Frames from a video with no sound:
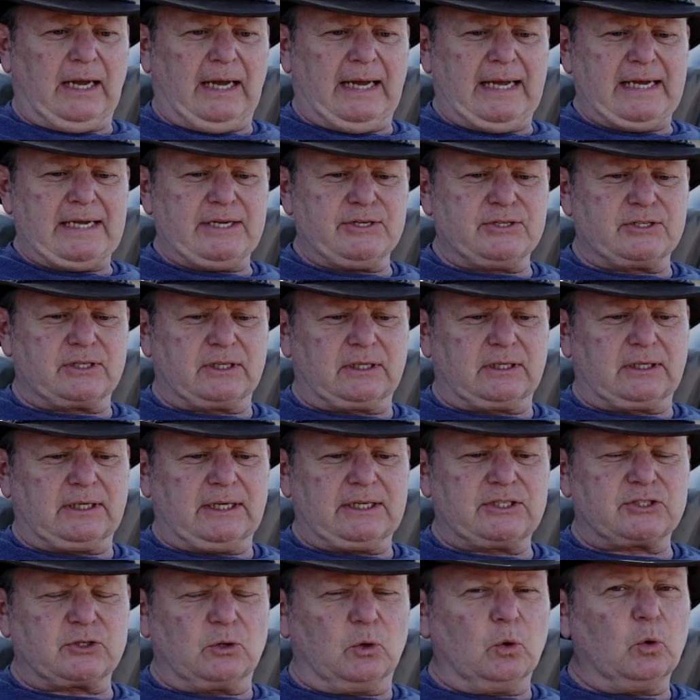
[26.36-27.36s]
And
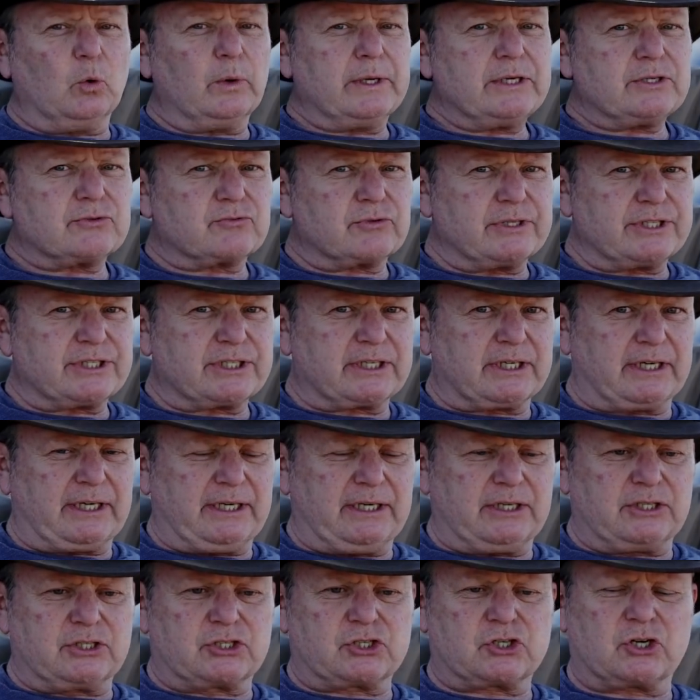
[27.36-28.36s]
it's always
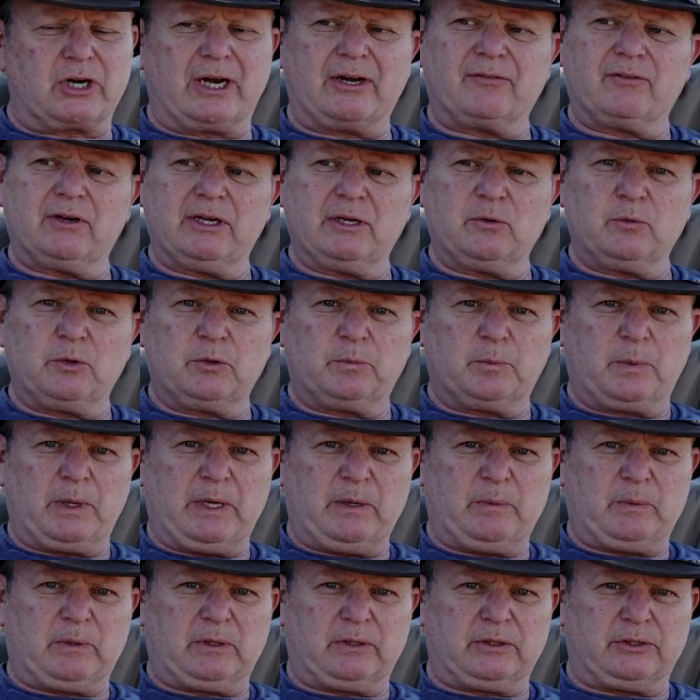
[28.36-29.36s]
risky traveling with
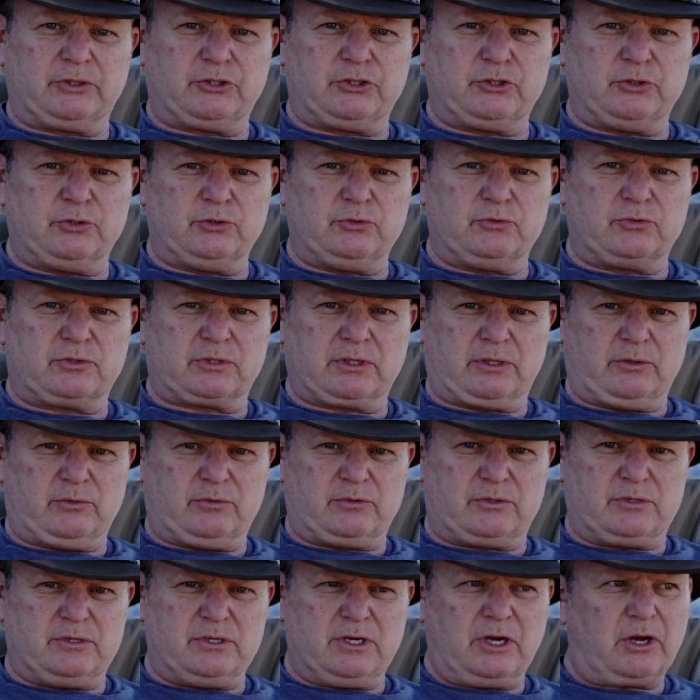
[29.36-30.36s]
people that you
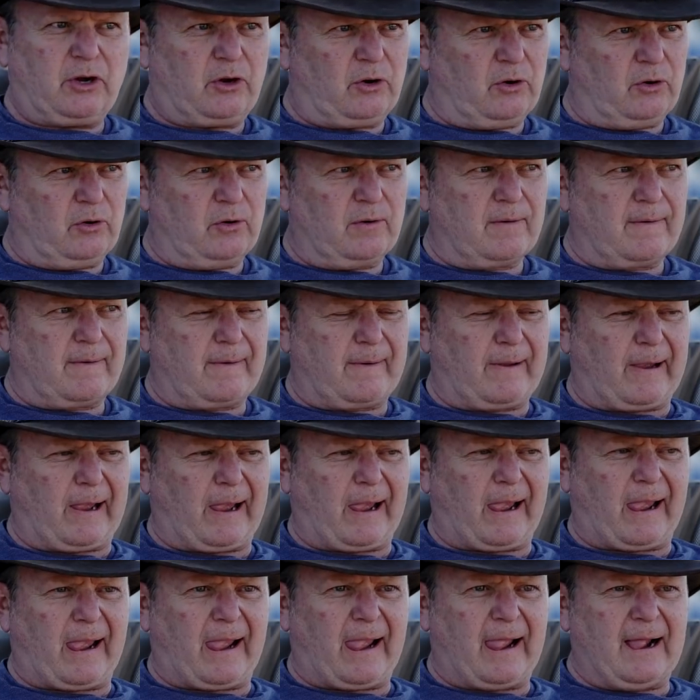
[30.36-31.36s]
don't know.
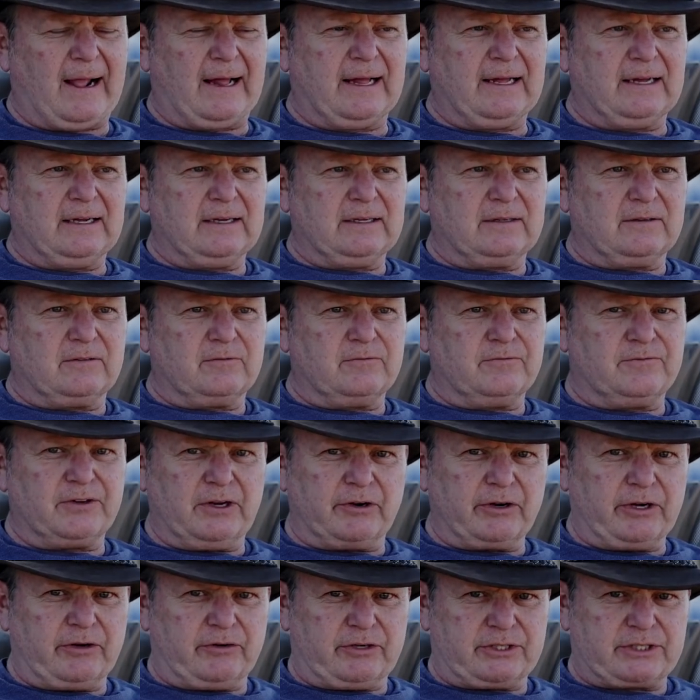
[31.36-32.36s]

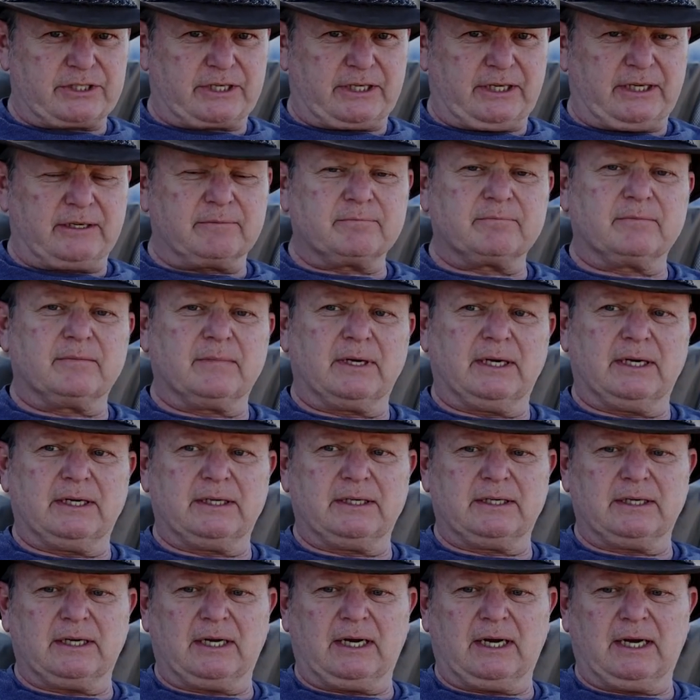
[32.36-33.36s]
Very risky.
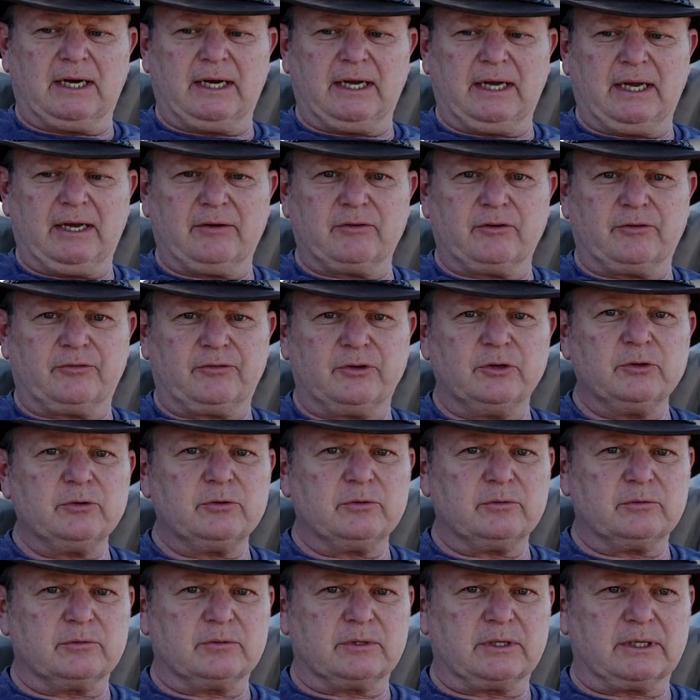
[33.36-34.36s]
And I have a
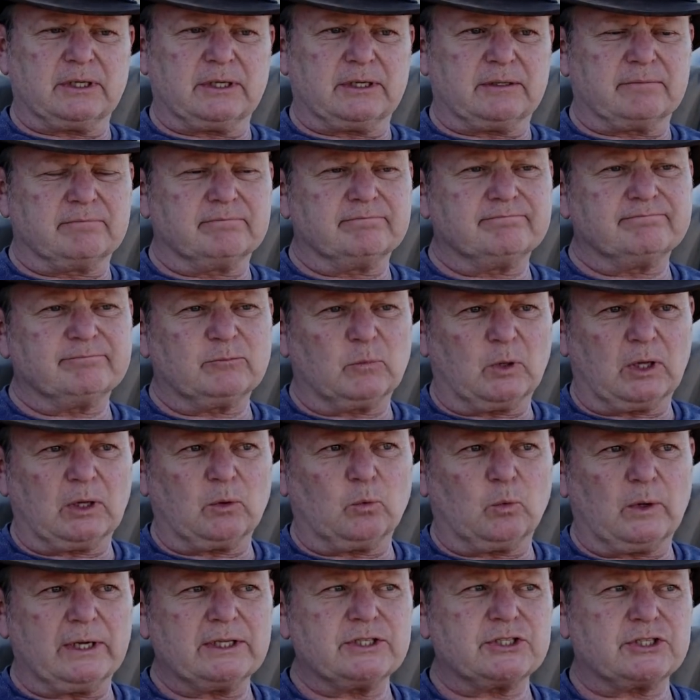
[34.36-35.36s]
few,
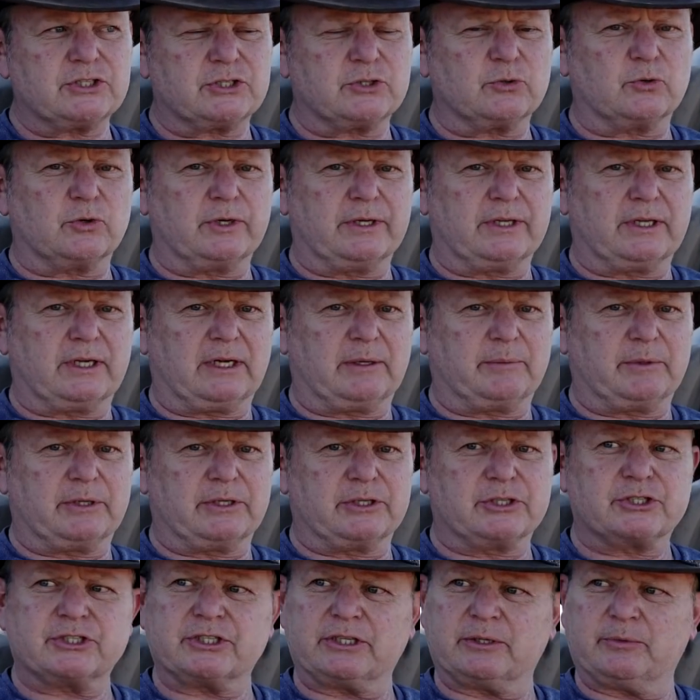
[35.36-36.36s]
one story that I'm
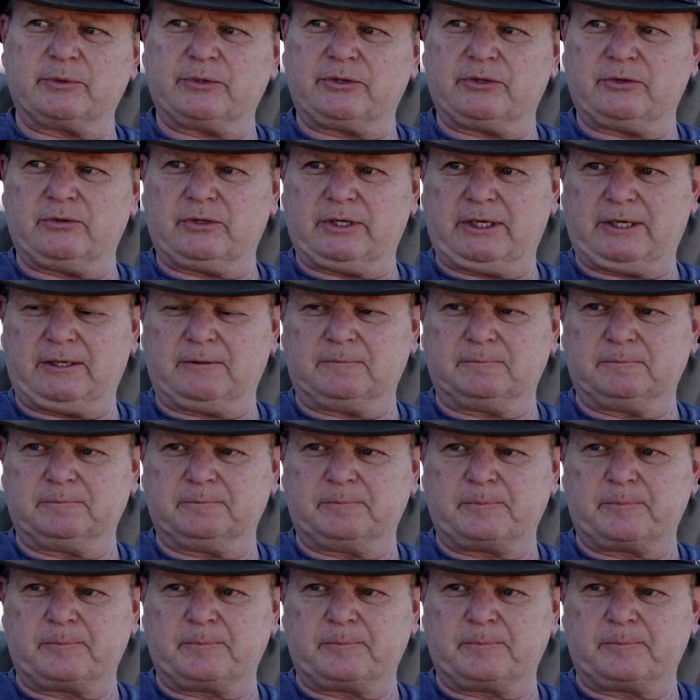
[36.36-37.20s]
going to share with you now.